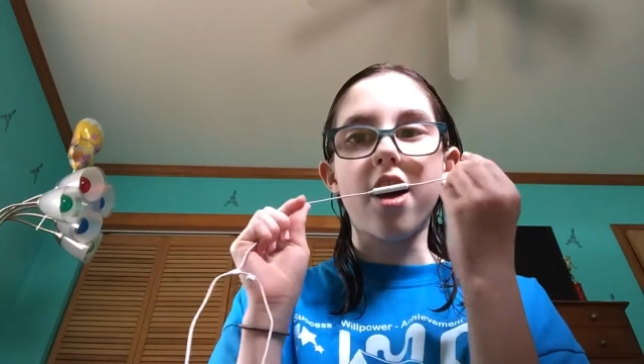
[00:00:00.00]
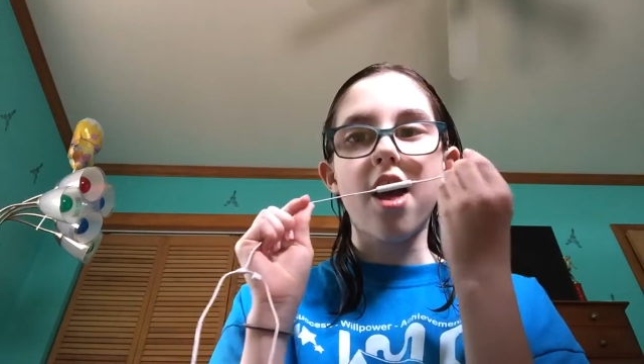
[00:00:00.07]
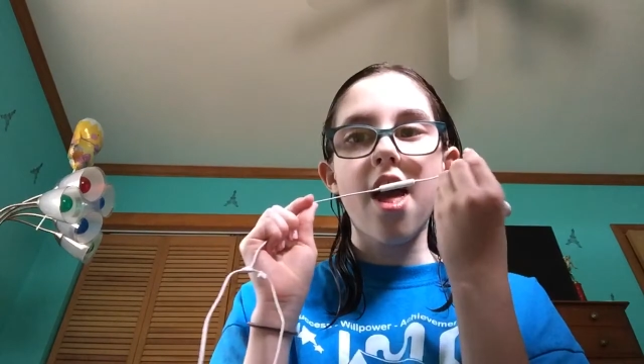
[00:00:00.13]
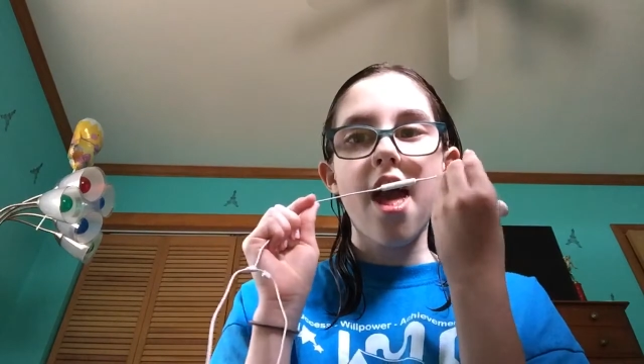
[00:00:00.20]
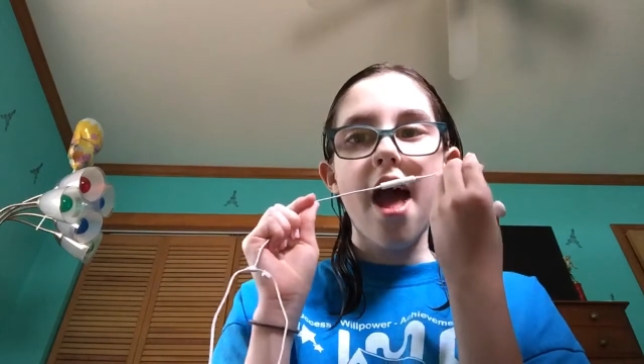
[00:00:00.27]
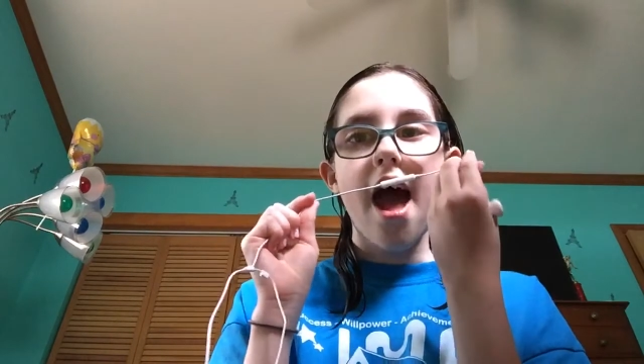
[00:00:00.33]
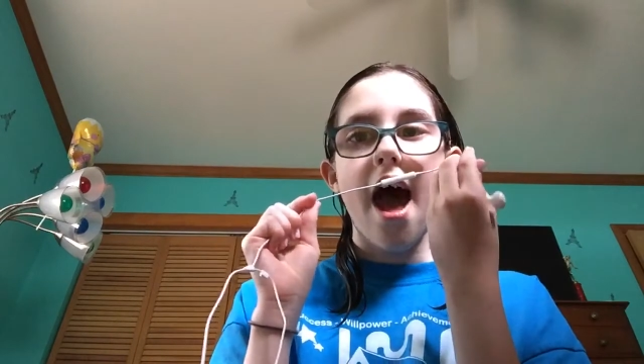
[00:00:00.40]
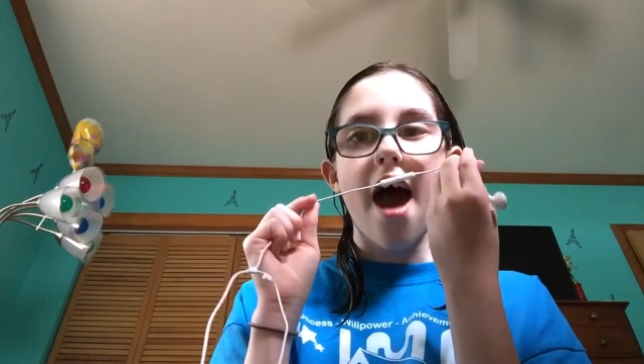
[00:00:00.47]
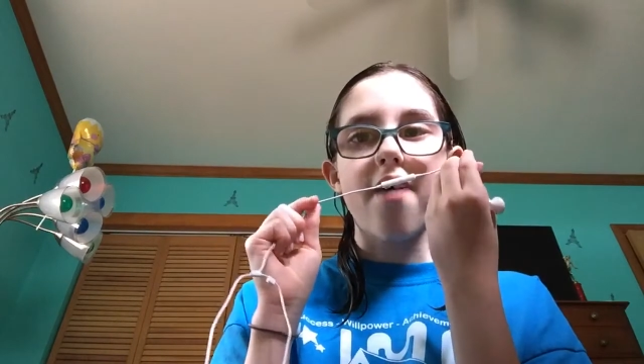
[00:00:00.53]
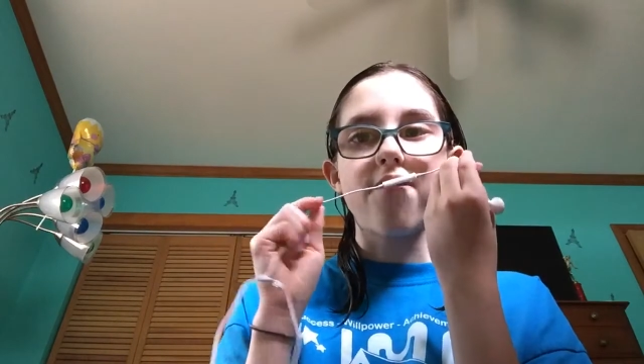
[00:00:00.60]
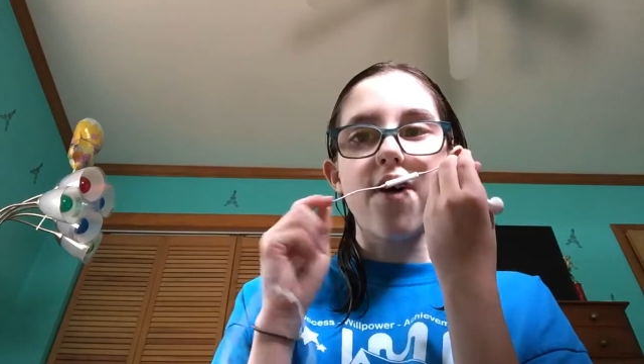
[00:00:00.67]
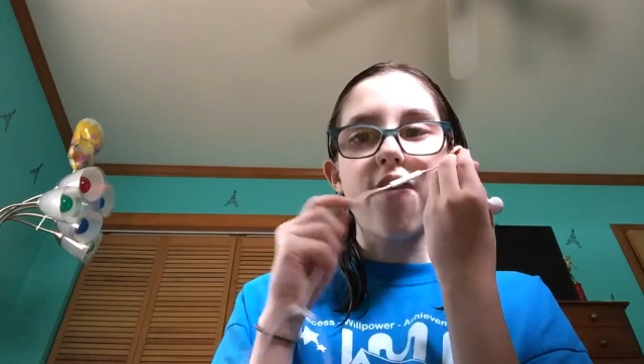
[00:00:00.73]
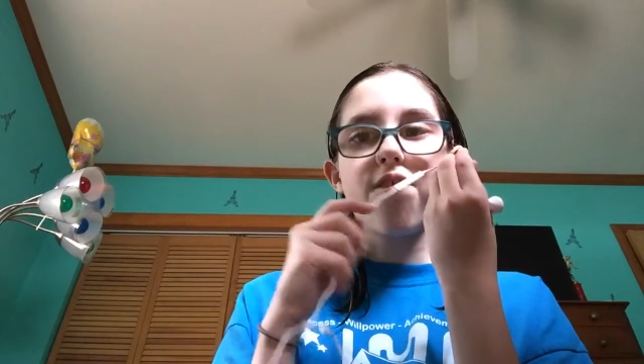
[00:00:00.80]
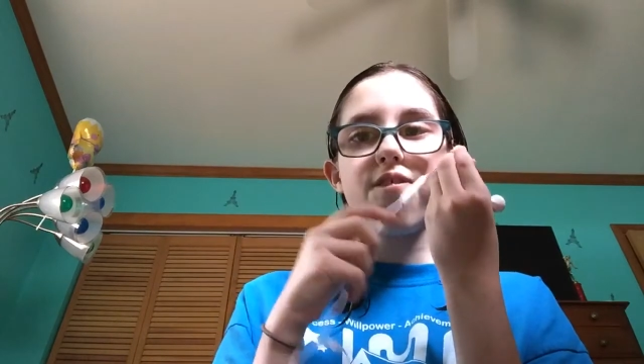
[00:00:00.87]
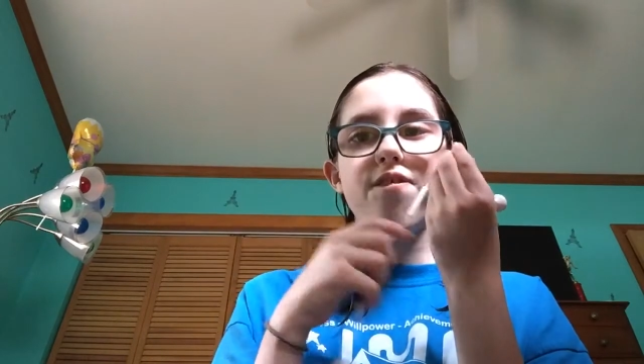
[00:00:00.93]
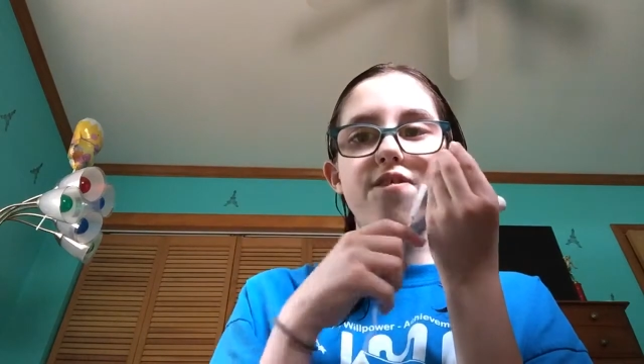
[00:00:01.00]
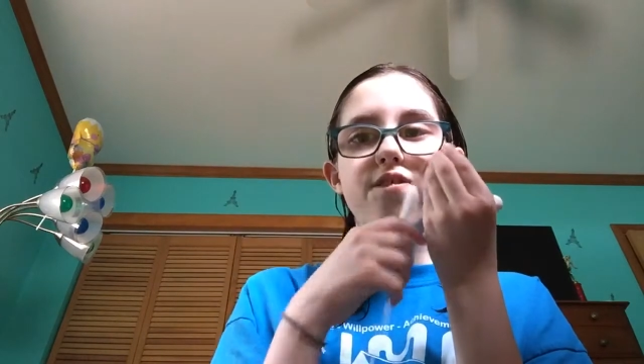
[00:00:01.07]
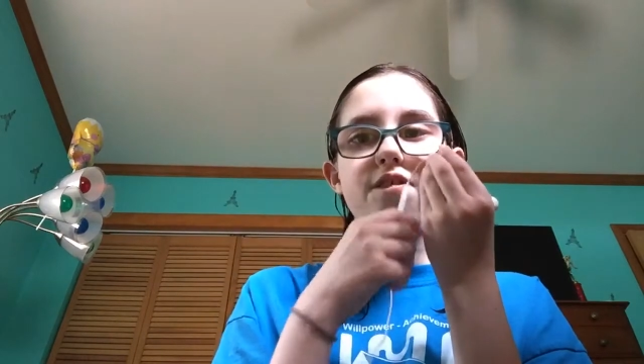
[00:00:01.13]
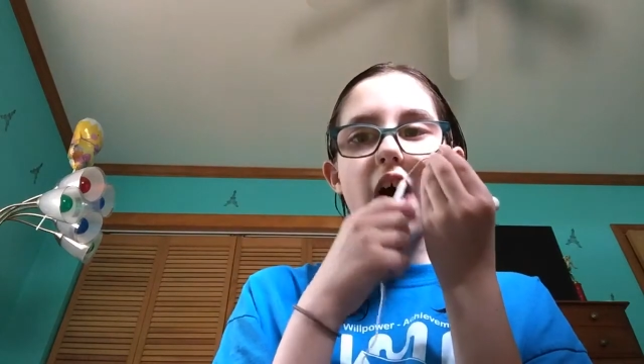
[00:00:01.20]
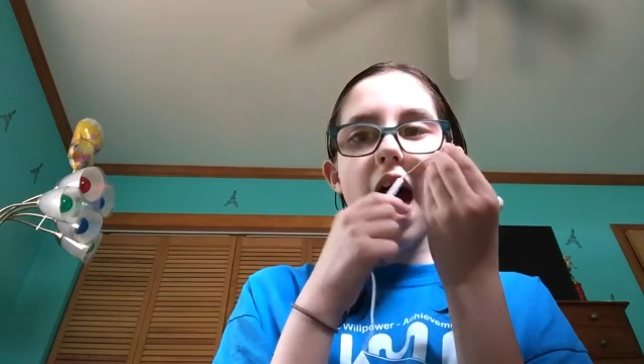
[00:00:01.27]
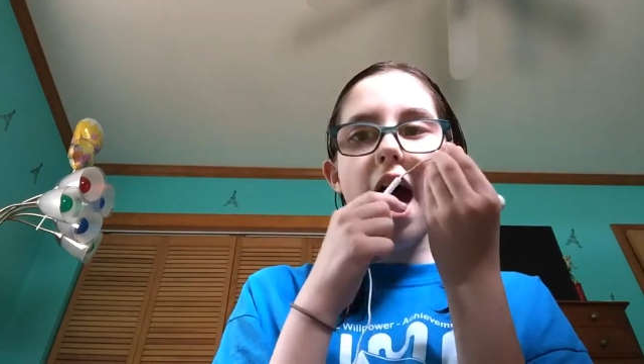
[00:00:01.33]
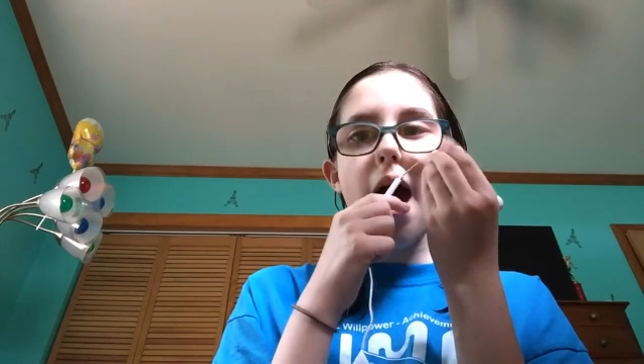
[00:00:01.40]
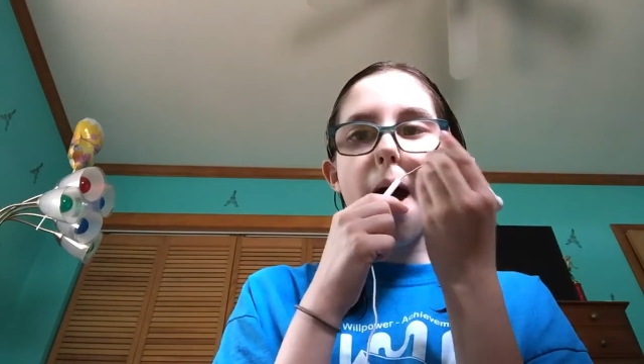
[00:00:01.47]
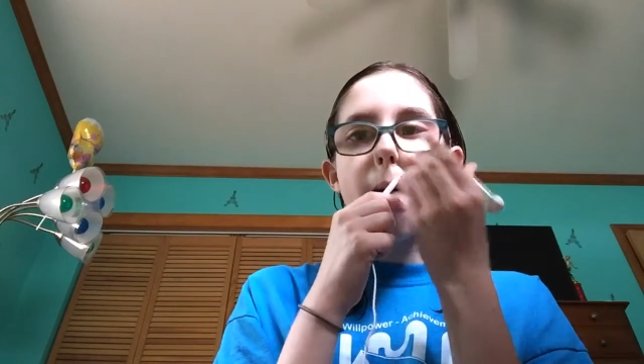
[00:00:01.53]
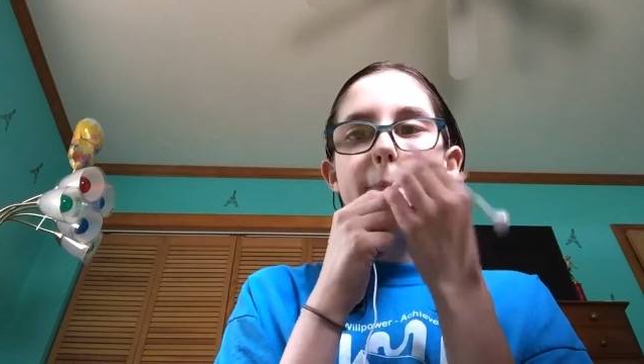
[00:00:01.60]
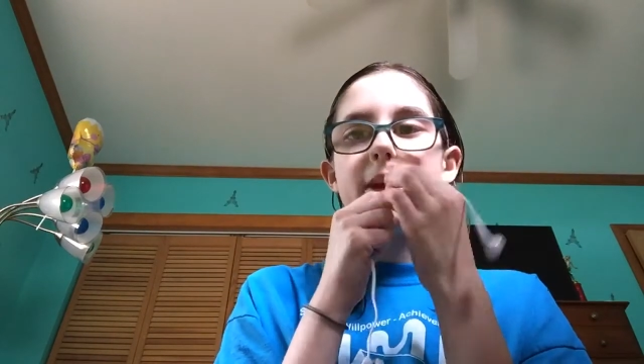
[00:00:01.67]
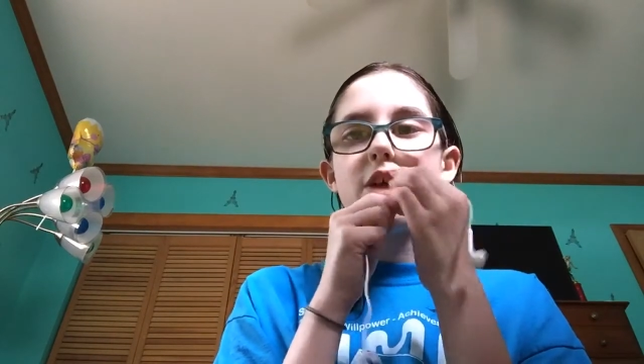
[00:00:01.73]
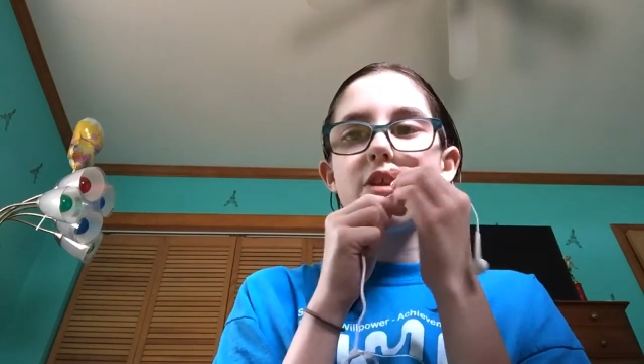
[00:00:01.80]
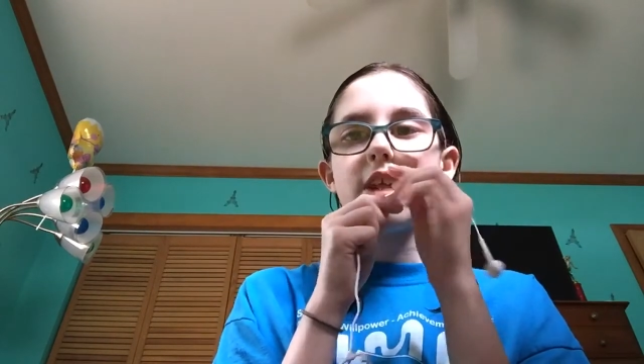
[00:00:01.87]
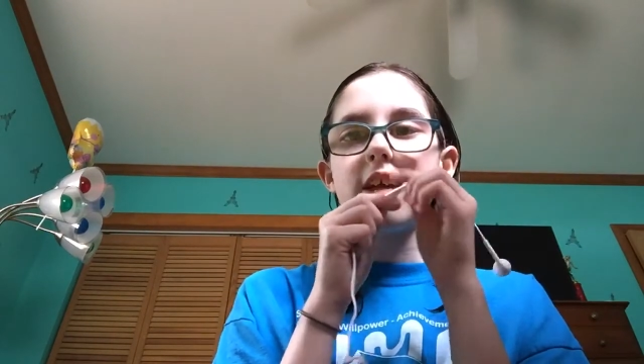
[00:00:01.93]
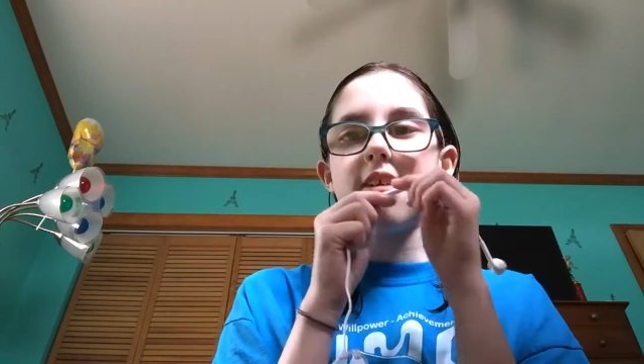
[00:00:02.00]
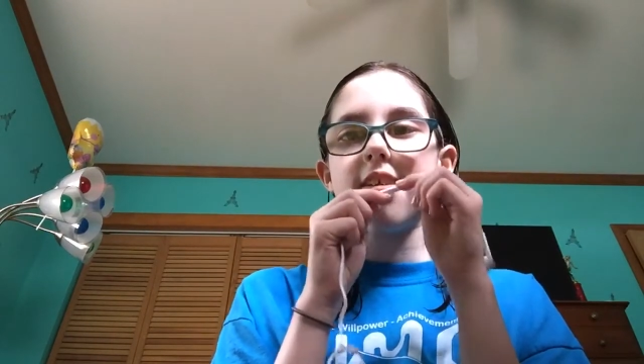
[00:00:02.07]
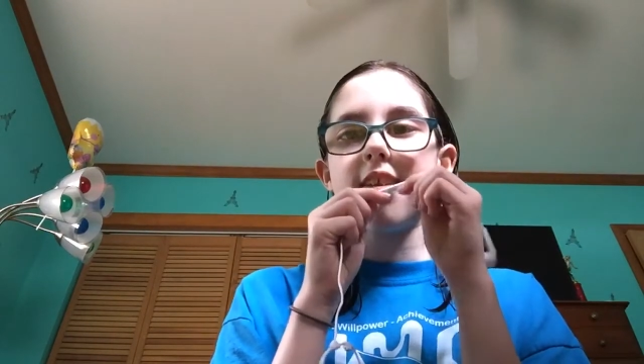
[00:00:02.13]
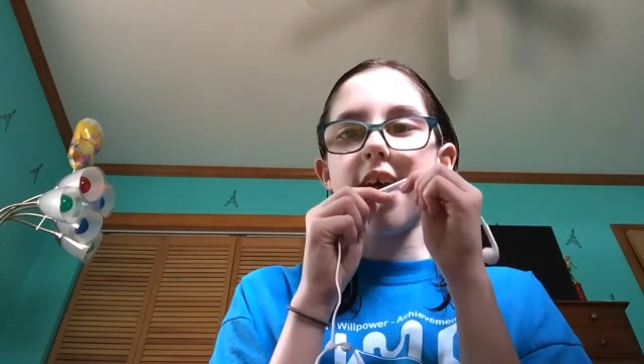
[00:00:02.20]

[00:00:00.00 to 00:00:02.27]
Have a fabulous day,